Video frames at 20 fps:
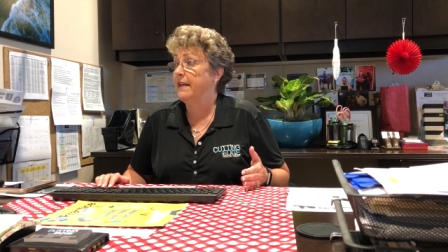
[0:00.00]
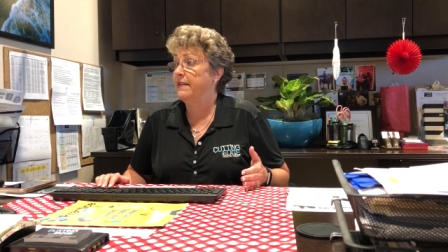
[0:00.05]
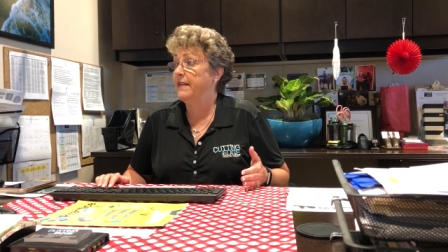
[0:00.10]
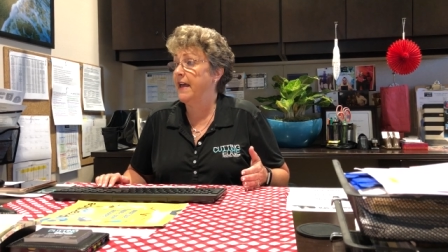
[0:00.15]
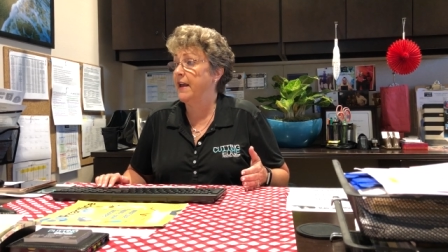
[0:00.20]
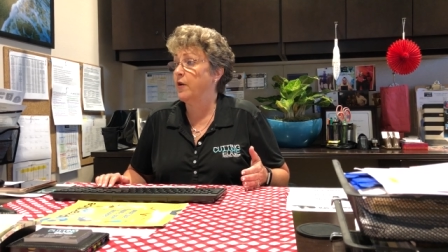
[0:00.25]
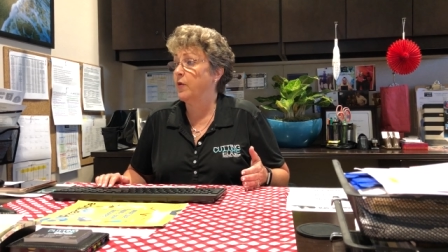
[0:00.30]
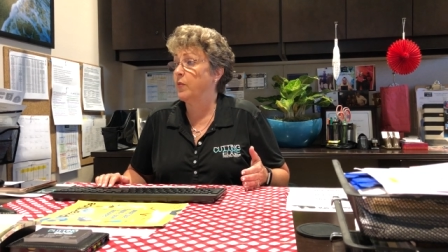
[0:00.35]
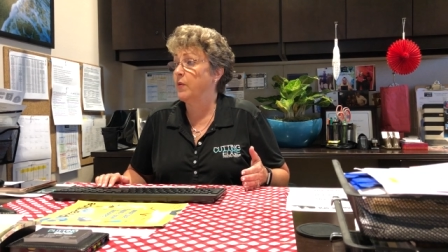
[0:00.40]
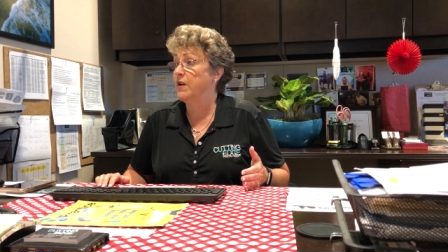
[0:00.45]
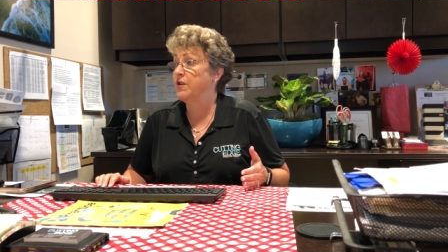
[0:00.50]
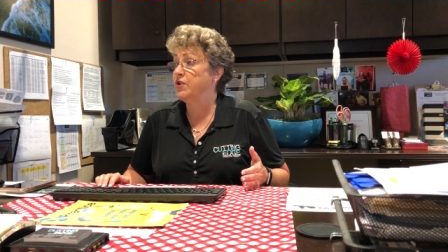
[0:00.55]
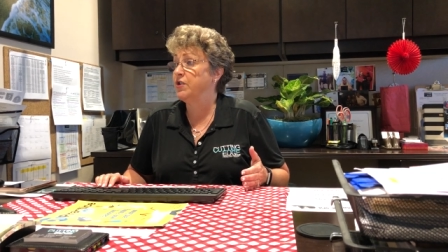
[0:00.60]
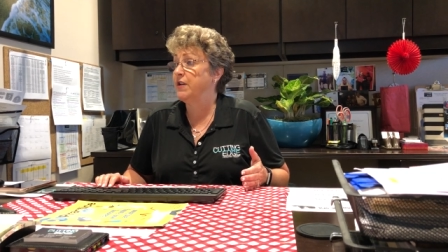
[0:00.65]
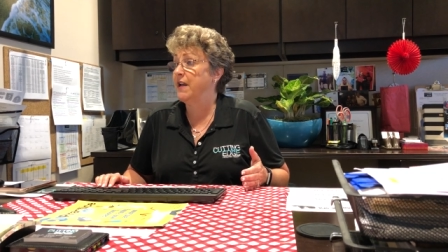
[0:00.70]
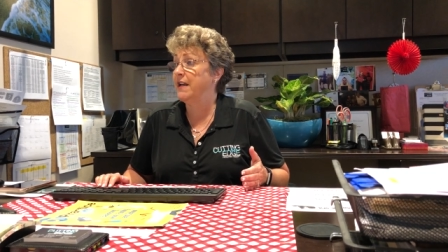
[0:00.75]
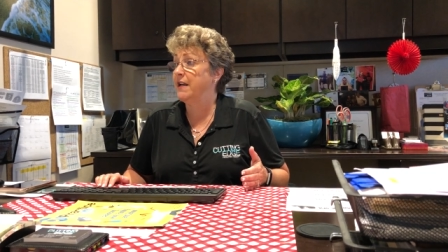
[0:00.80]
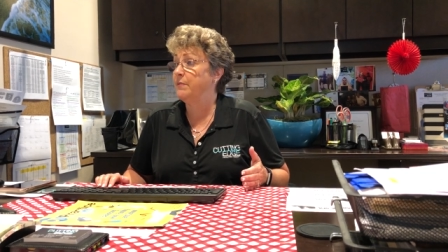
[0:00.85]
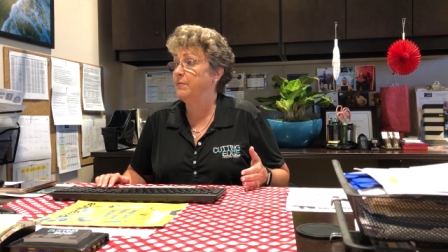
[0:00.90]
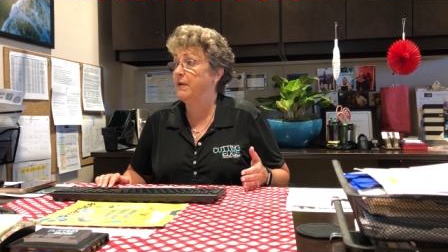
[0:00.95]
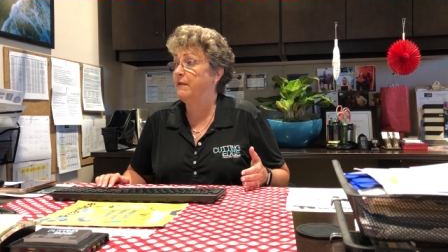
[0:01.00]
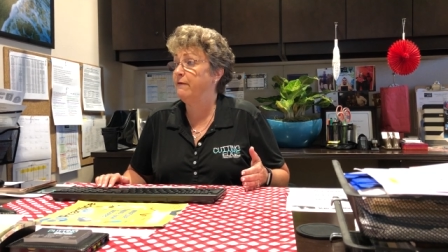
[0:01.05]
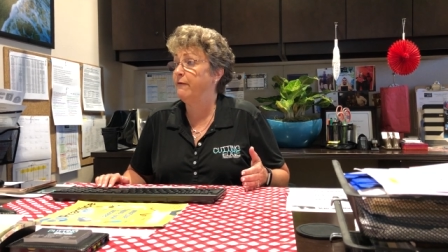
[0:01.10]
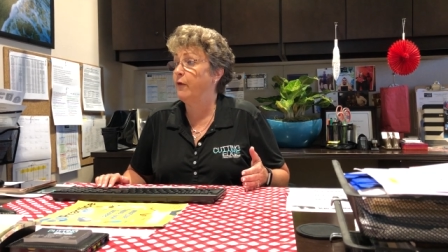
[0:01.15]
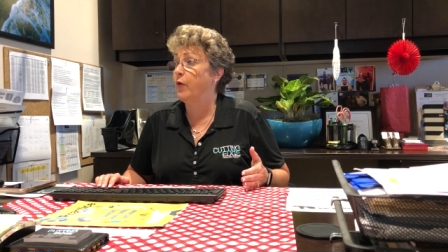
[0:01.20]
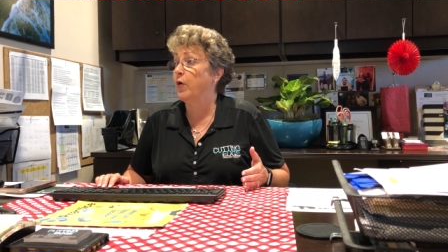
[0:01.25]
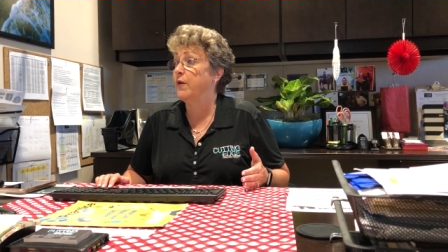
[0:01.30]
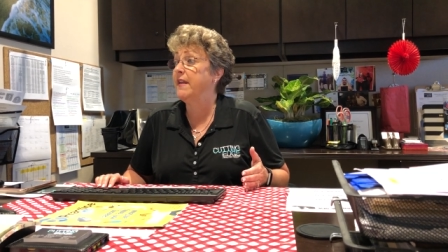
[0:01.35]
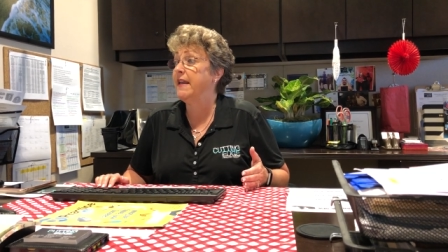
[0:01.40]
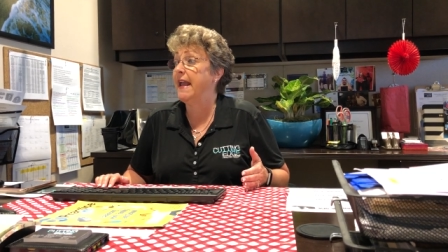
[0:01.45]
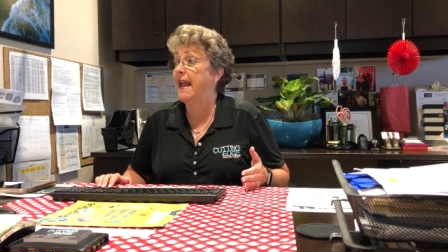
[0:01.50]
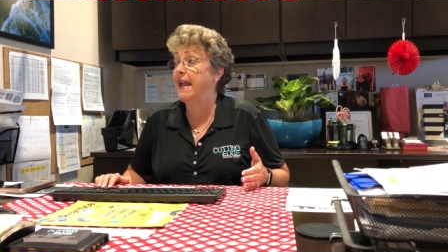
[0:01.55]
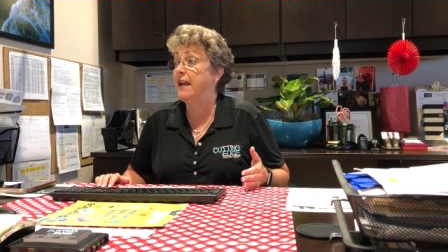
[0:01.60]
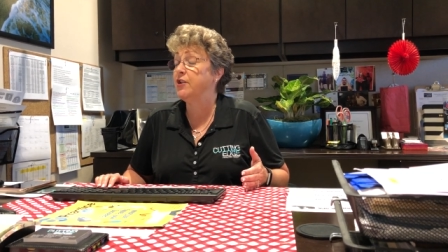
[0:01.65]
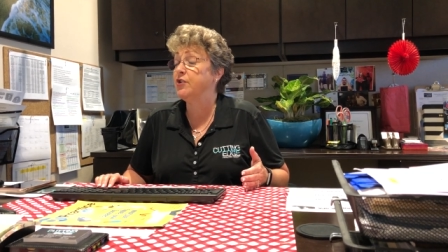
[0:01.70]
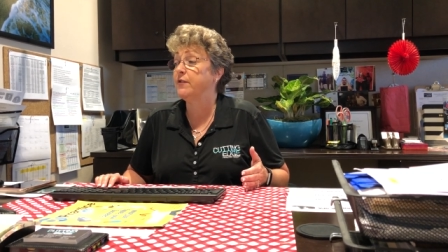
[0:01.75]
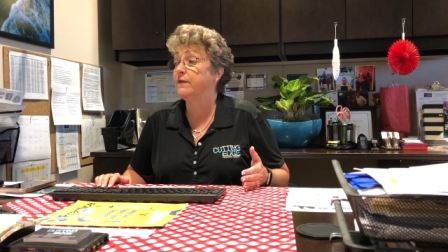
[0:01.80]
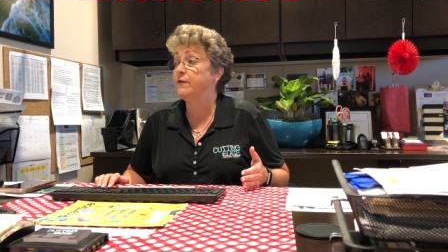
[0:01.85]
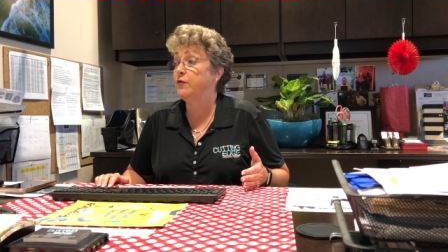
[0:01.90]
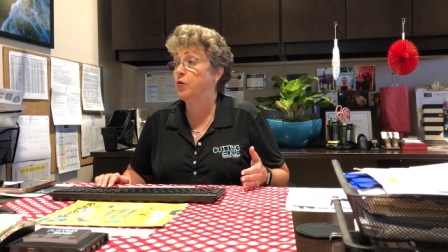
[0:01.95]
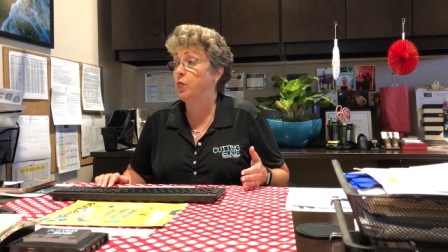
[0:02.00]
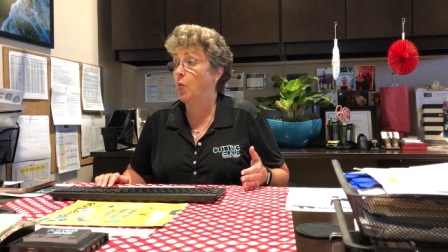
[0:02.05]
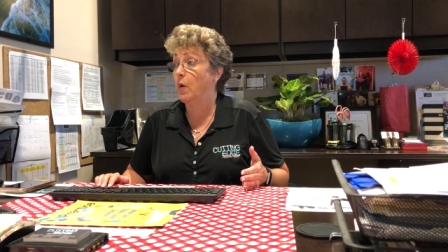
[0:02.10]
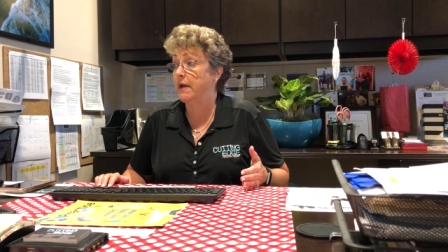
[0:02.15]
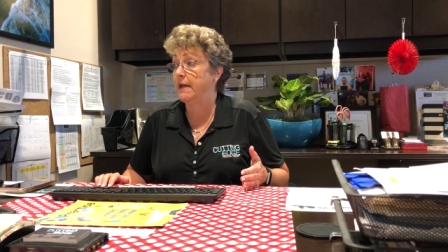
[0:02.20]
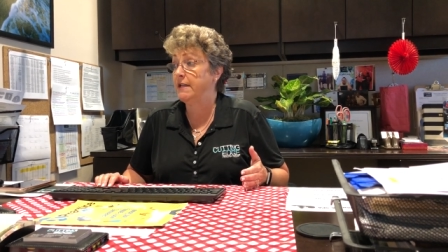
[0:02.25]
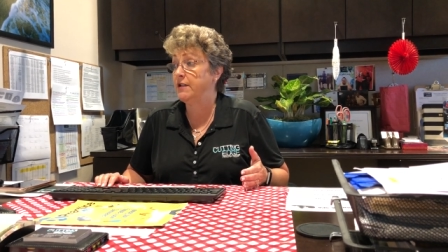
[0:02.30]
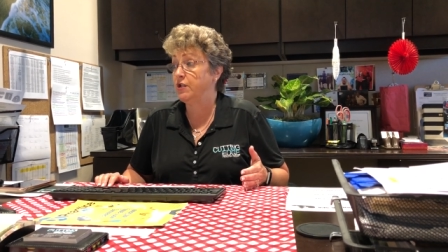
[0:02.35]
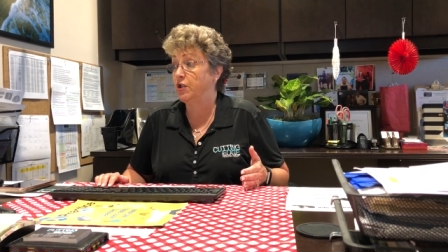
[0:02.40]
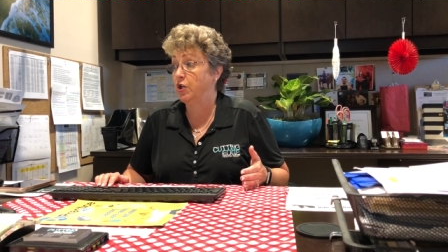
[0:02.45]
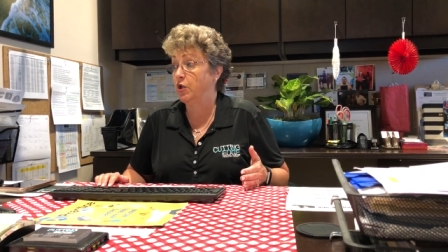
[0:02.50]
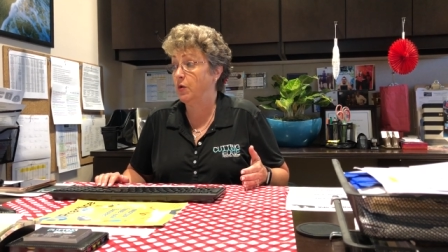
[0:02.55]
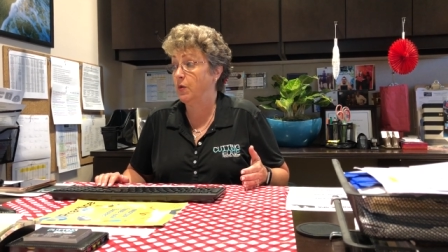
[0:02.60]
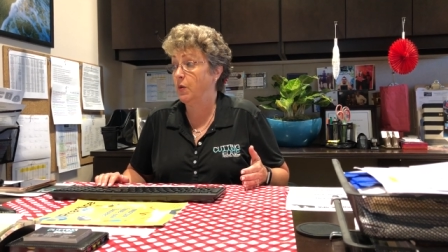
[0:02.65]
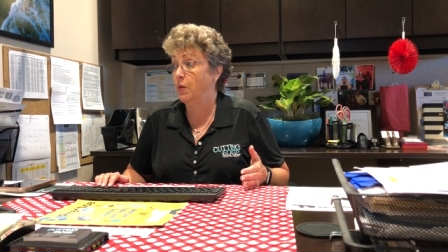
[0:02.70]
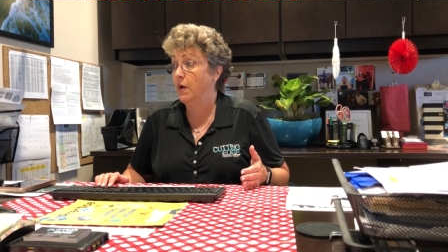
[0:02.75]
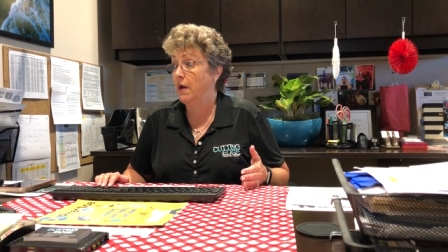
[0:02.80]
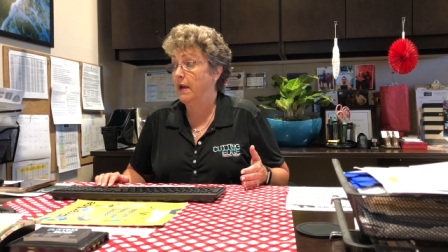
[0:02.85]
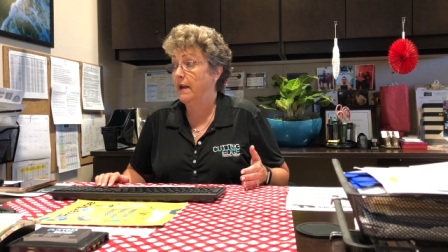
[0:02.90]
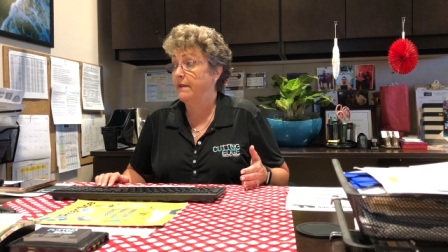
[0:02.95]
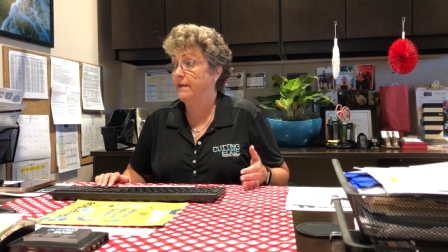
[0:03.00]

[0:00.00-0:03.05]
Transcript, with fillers: that originated before the age of 22